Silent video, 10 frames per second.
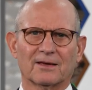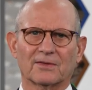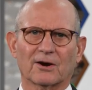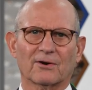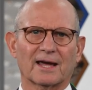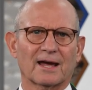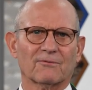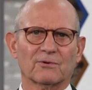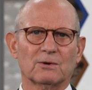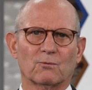Their
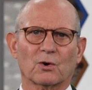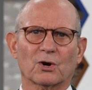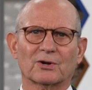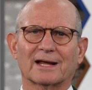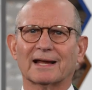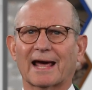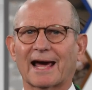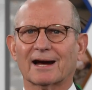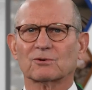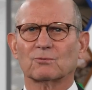every word and
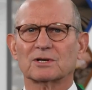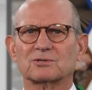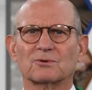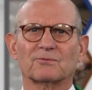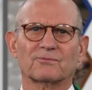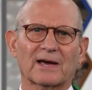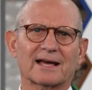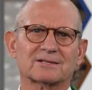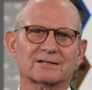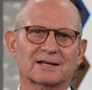act was to
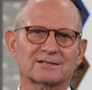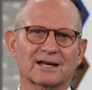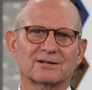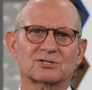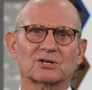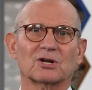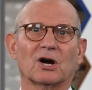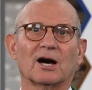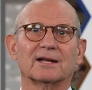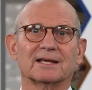fasten attention
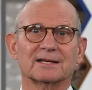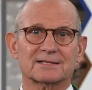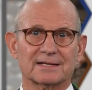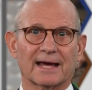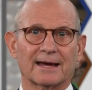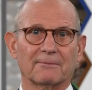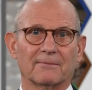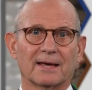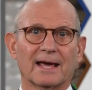on His name